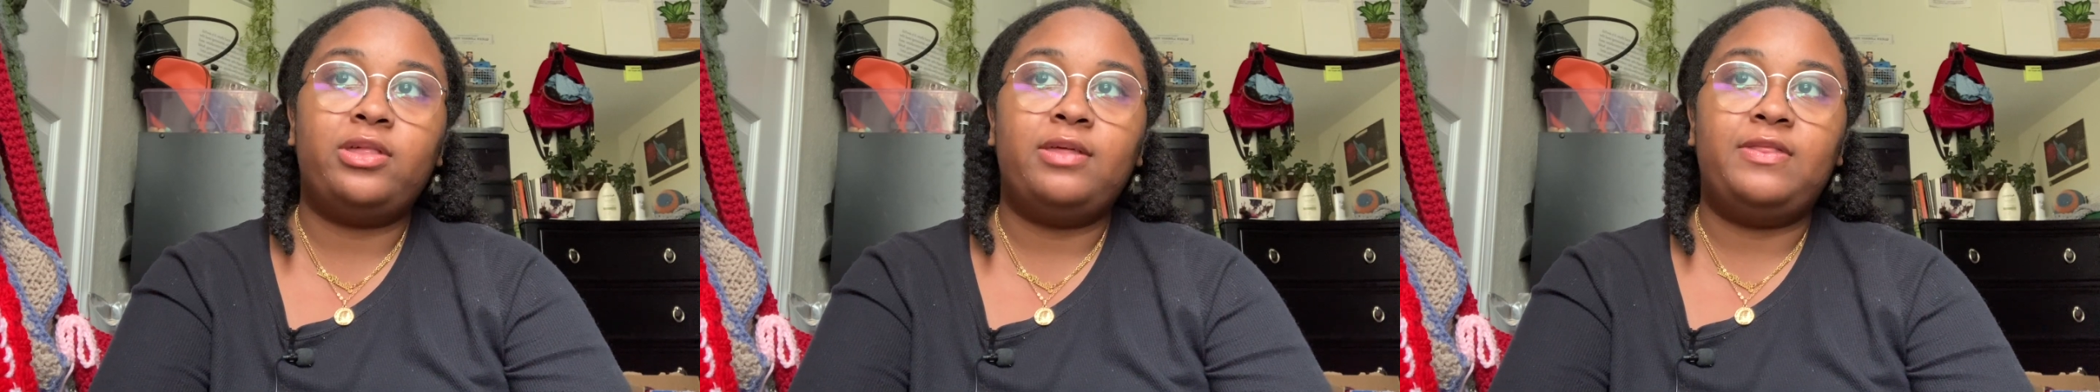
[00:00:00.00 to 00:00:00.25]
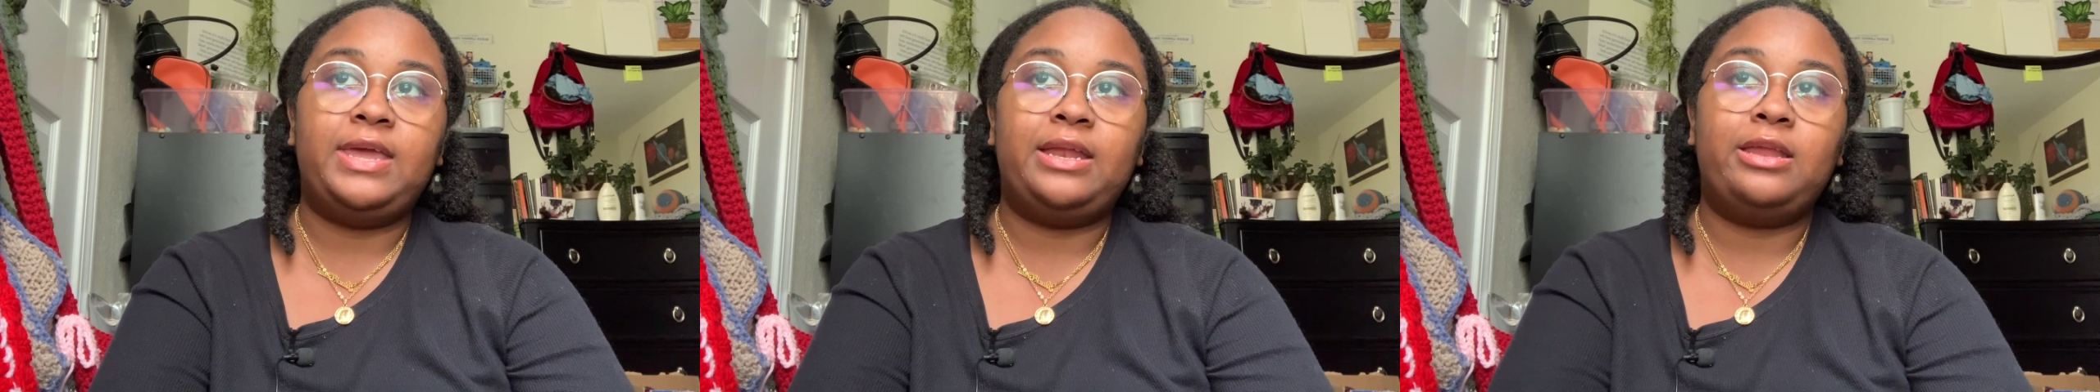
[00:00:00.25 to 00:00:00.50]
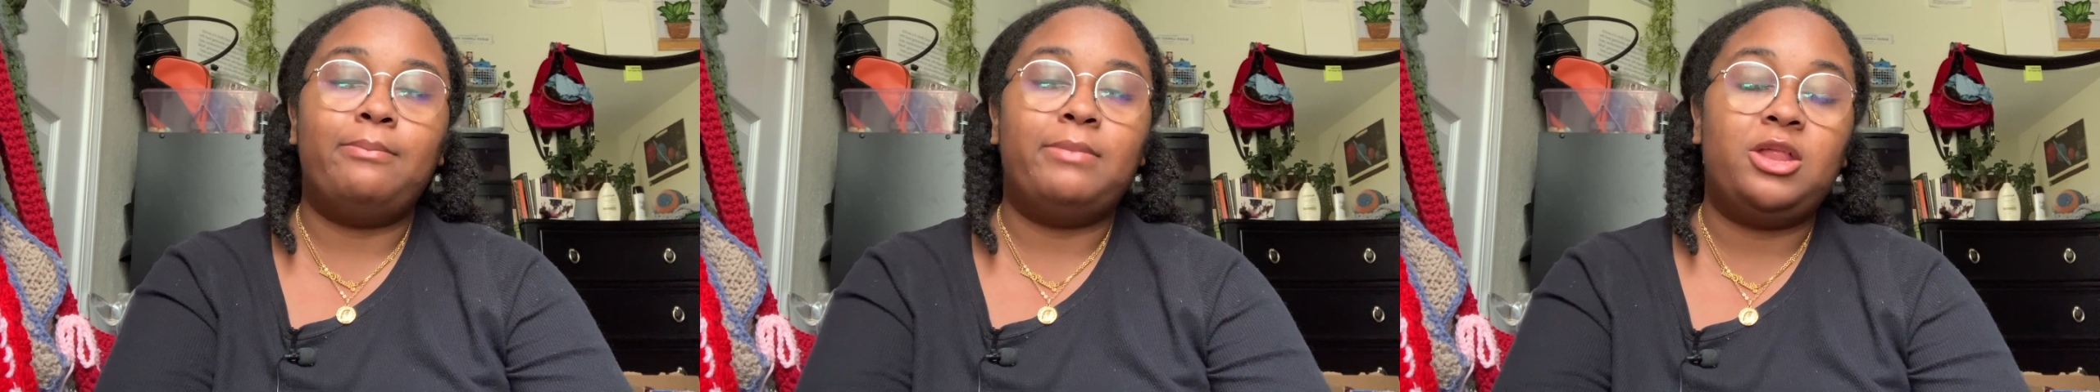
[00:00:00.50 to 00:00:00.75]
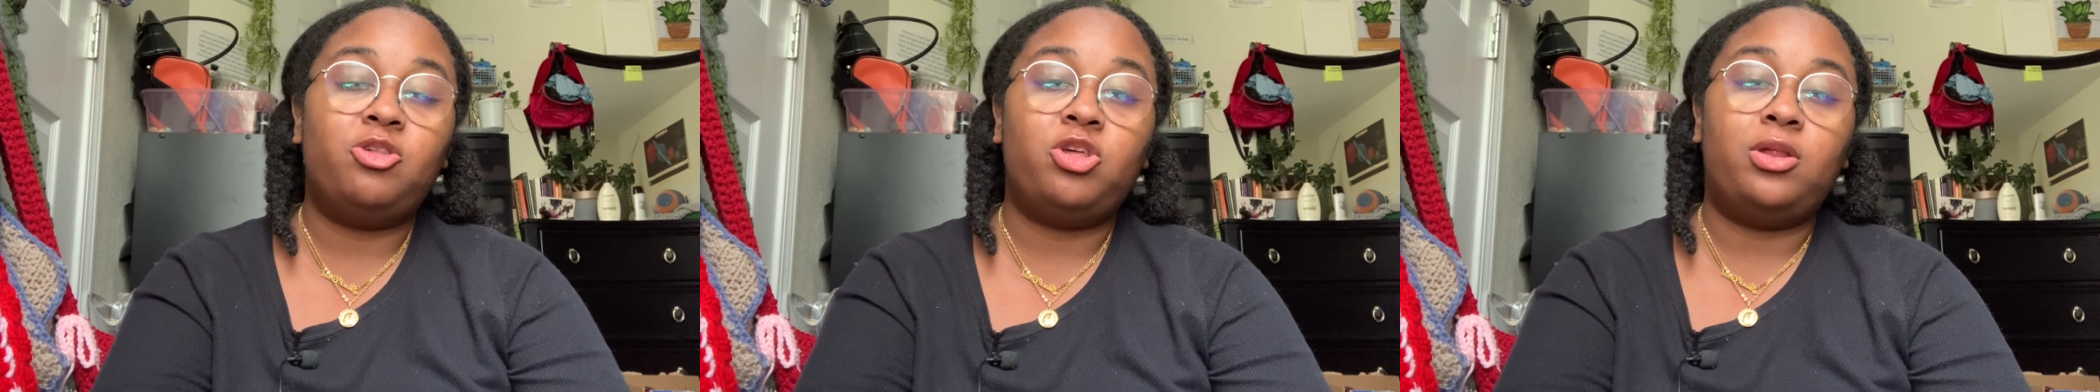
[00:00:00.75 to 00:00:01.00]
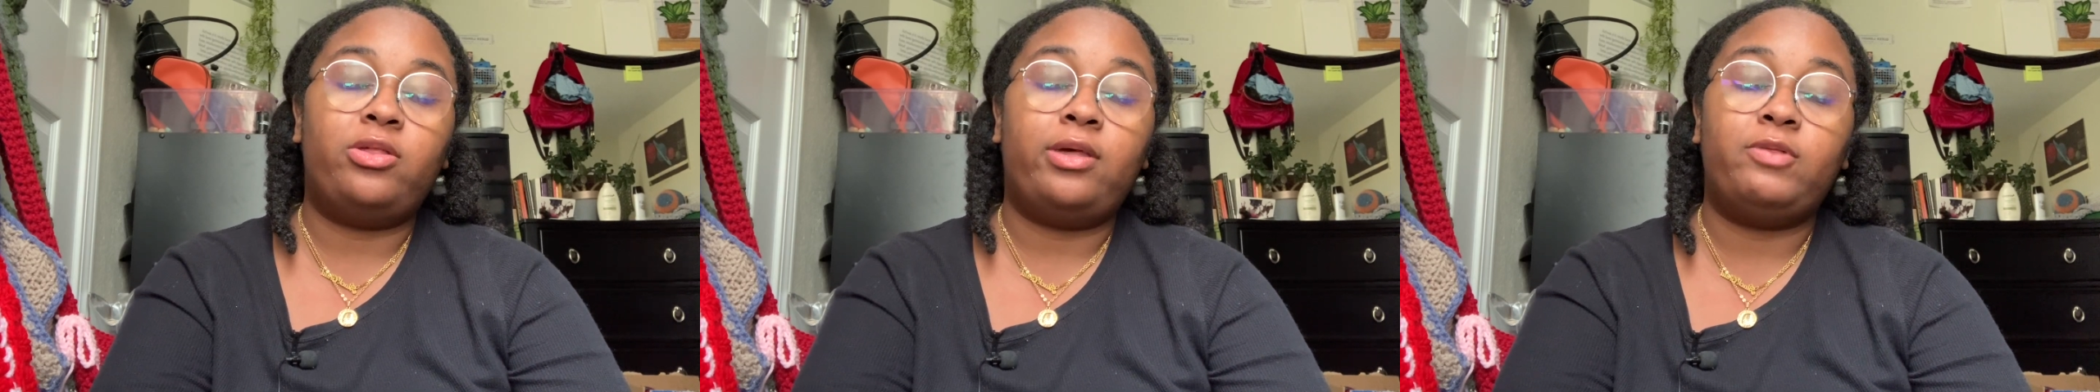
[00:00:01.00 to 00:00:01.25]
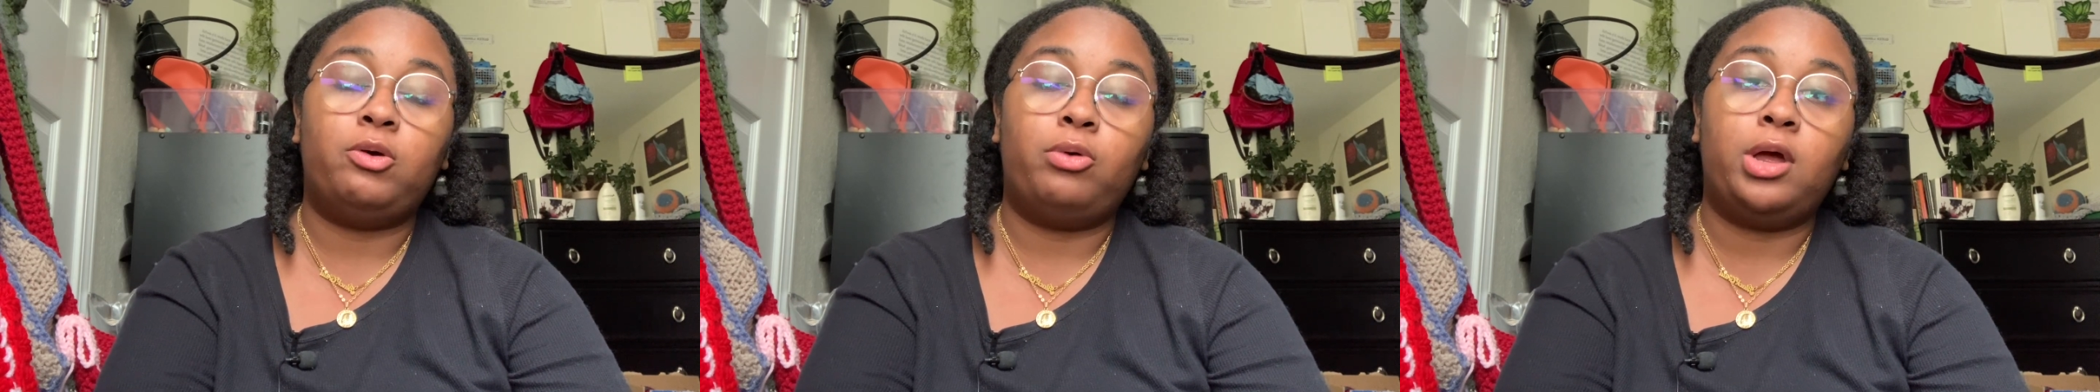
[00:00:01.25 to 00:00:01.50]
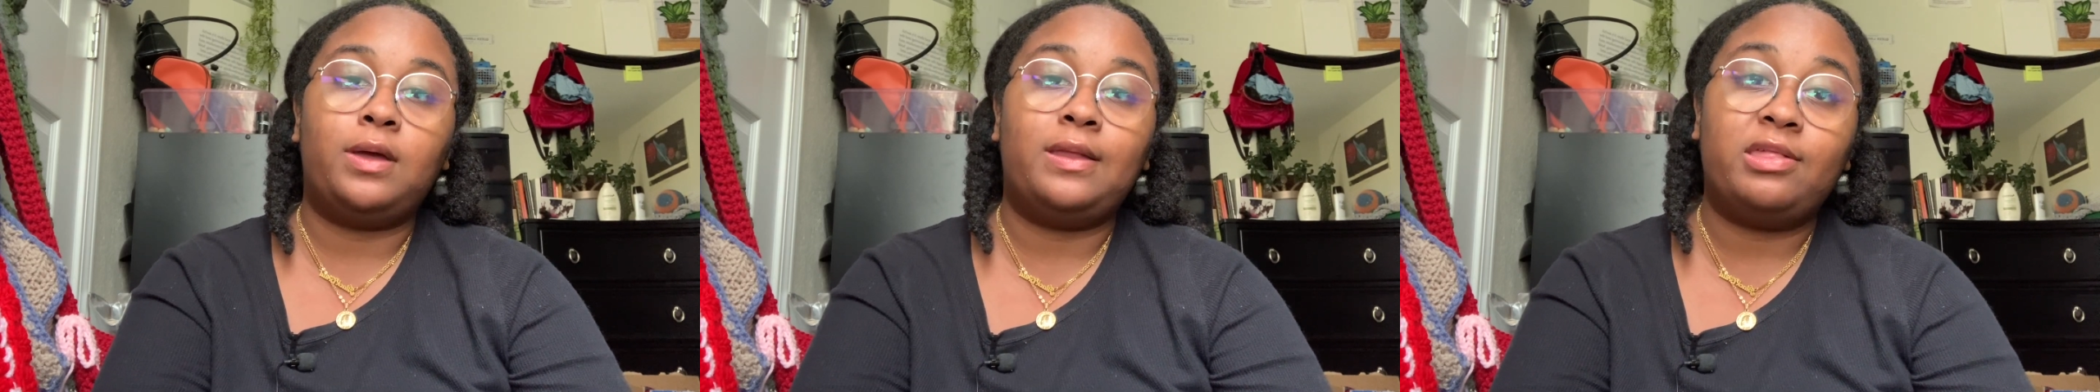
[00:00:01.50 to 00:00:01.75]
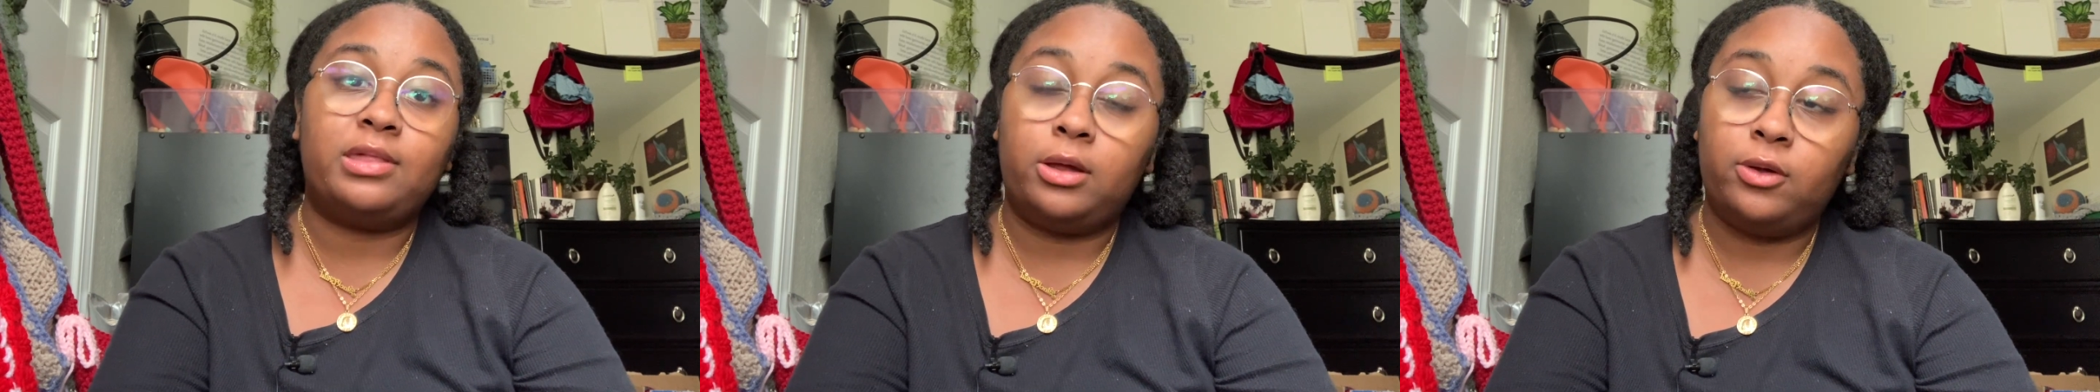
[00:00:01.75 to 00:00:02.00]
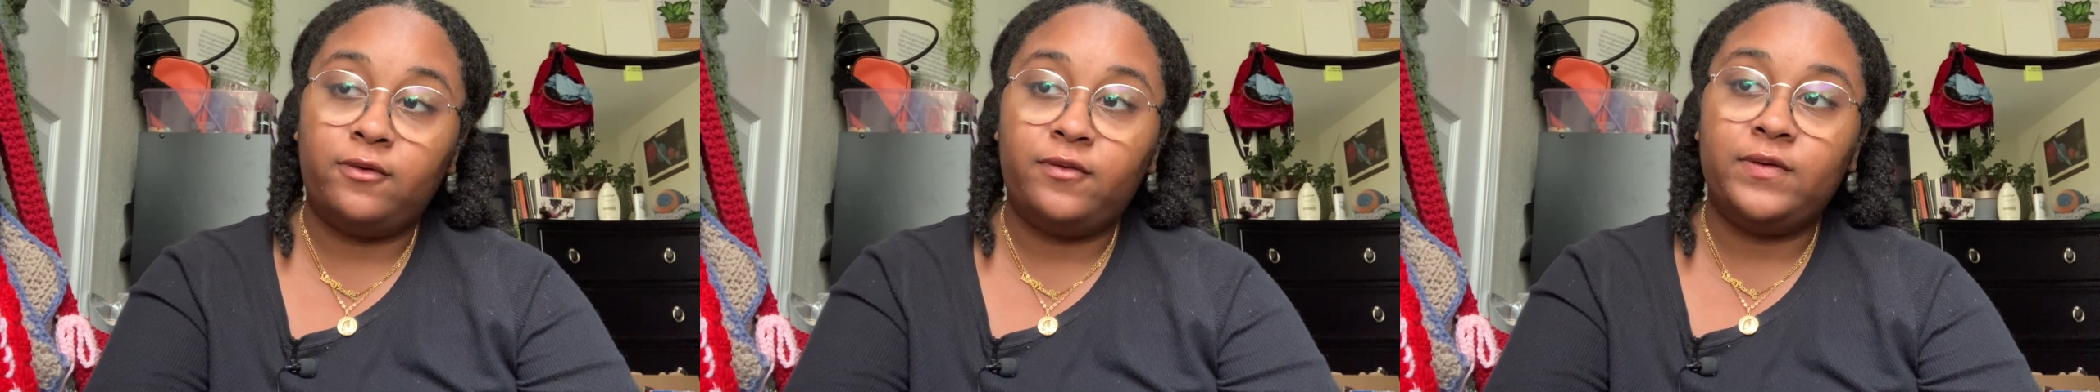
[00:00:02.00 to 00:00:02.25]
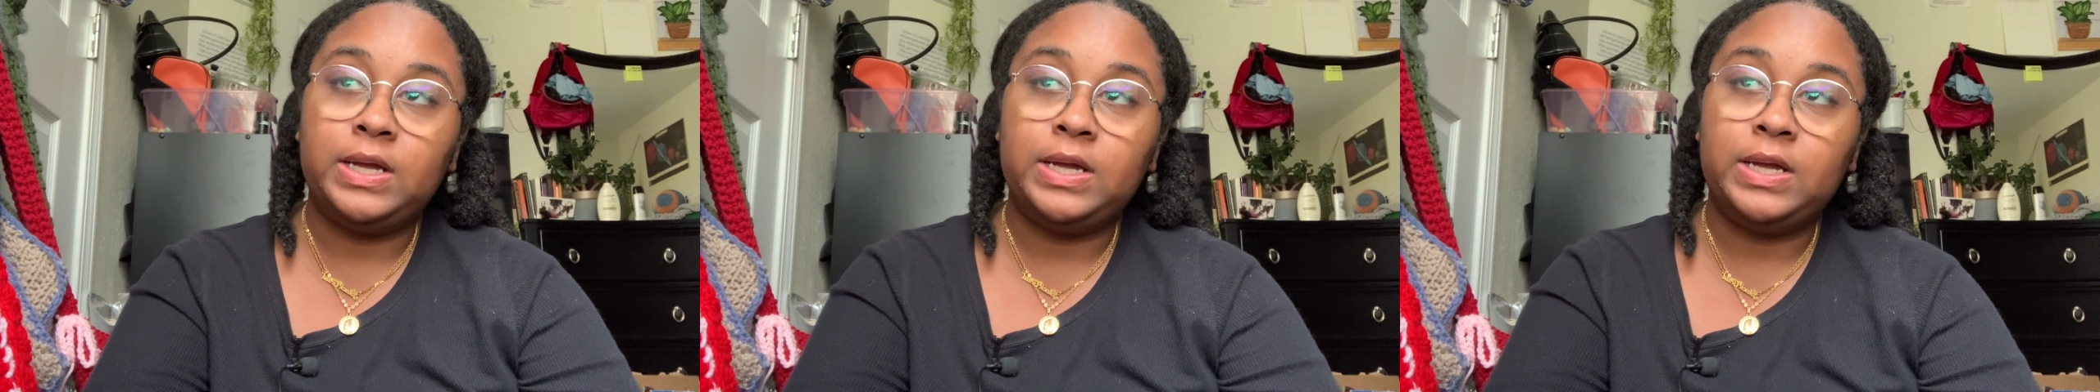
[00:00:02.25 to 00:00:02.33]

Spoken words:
the dimensions of the rug itself.